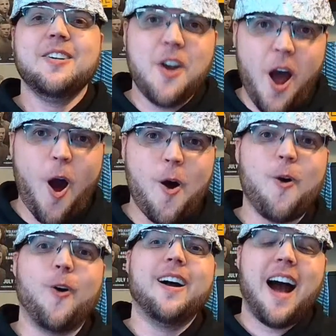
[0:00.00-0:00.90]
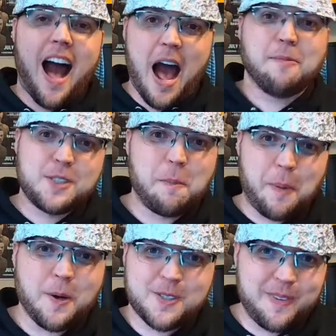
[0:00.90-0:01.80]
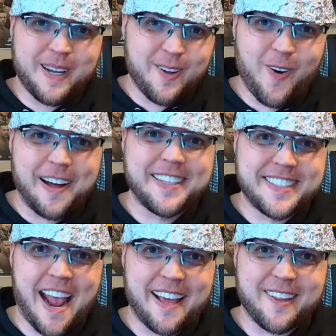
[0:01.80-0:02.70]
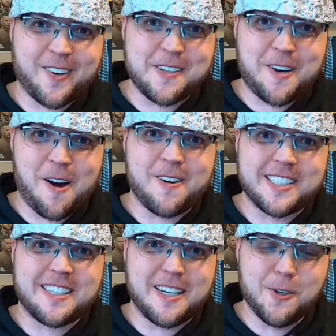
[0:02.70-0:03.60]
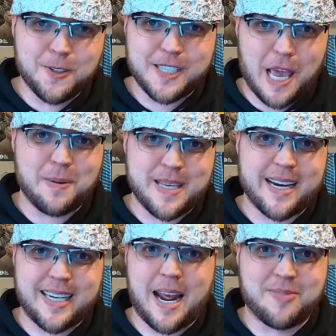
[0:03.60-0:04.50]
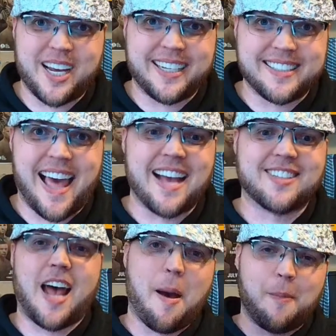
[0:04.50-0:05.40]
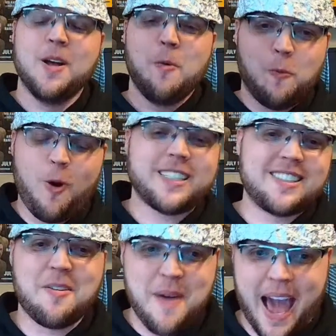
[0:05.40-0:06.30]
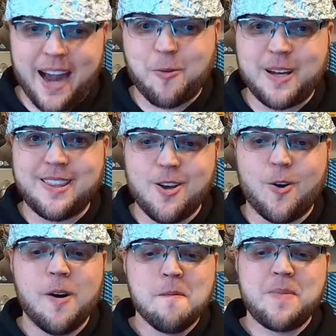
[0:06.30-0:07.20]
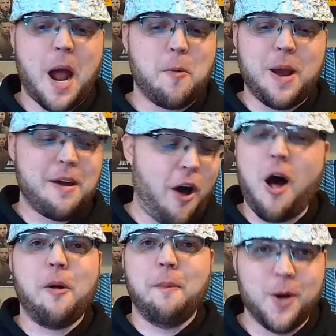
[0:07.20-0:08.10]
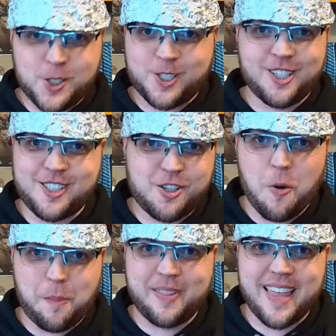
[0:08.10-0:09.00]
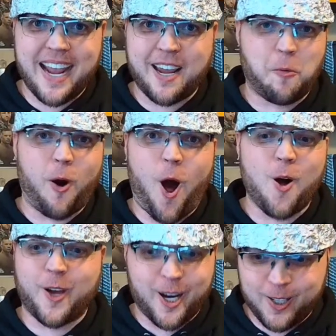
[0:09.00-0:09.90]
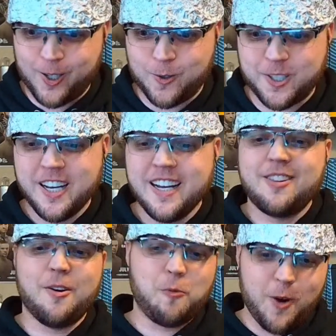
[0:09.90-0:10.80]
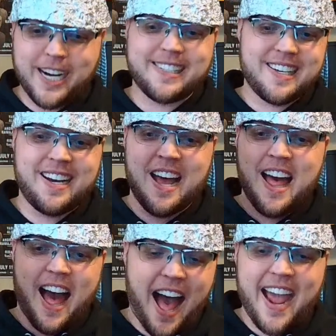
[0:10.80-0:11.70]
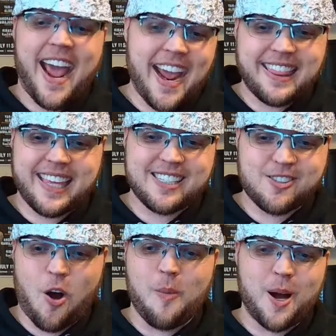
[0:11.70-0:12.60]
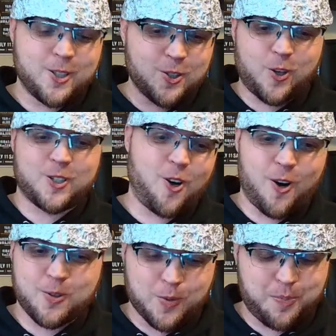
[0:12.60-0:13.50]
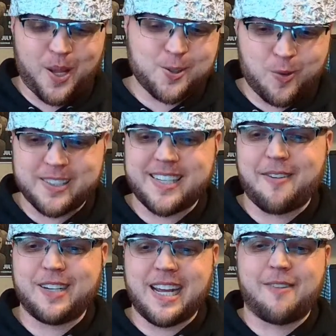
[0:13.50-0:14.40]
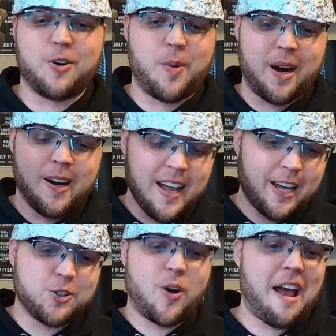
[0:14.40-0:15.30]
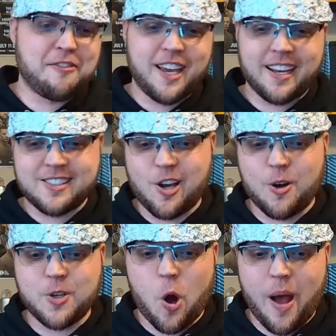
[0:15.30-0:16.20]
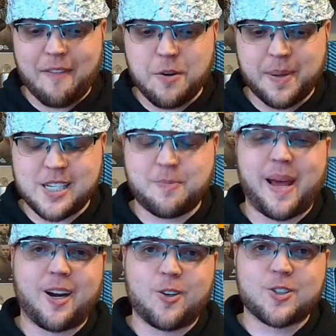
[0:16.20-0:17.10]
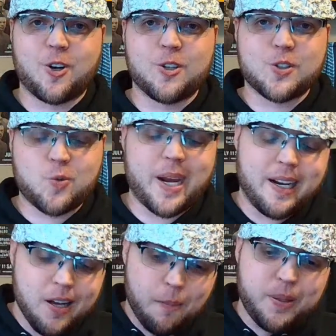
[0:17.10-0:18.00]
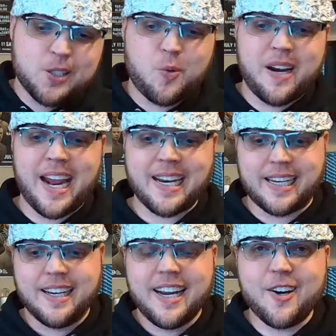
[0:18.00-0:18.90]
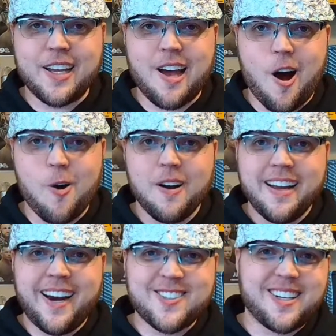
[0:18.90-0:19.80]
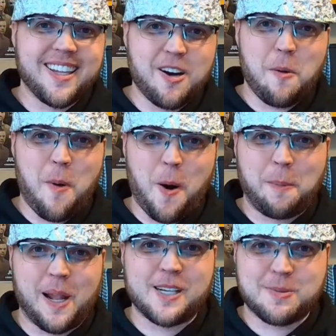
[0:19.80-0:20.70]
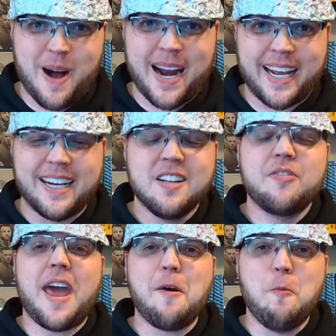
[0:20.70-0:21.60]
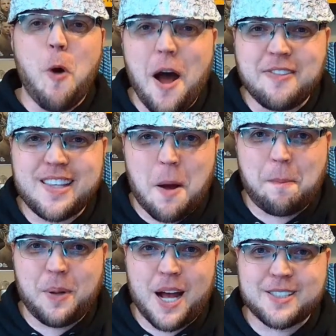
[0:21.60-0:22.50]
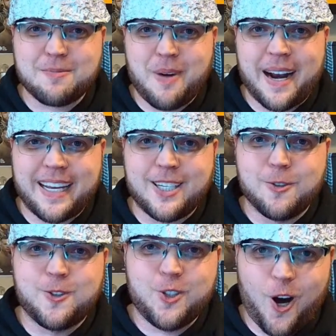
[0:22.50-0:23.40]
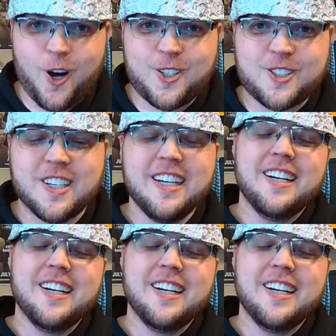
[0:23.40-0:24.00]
No, I'm supposed to be the one saying that Chris Curtis is going to do the same exact damn thing as last time. What's the matter with you? Now we've all mushed the stupid thing and we're all going to lose. The reason I hate this so much is Chris Curtis was plus 170 everywhere. And DraftKings goes, oh, everybody's betting Chris Curtis. Sweet. Plus 180. Here you go. Here's a little more plus money. They want the plus money, you jerks.